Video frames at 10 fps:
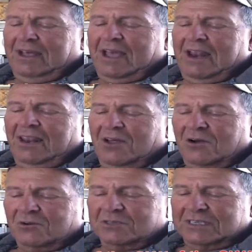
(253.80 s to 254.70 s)

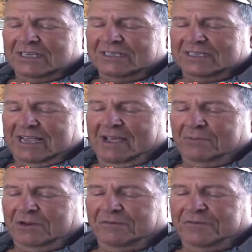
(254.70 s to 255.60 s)
Hello, said Sam
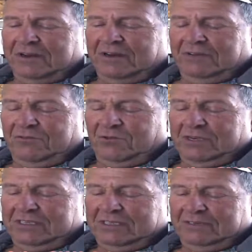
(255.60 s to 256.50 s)
in a friendly
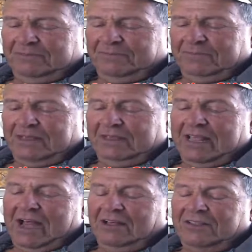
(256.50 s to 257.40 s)
voice.
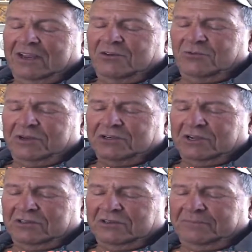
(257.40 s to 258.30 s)
Now they knew each
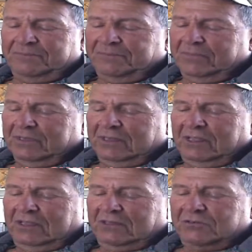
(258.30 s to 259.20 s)
other.
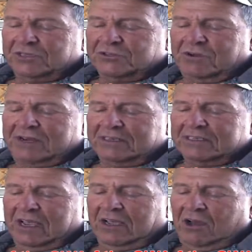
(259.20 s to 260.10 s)
Lewis tried to
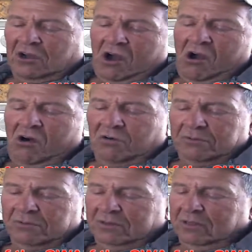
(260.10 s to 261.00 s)
say, "Cuckoo,"
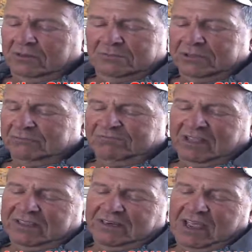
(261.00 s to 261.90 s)
but
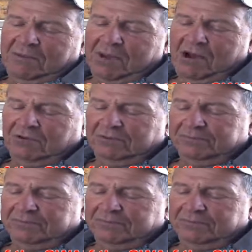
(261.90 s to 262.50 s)
nothing came out.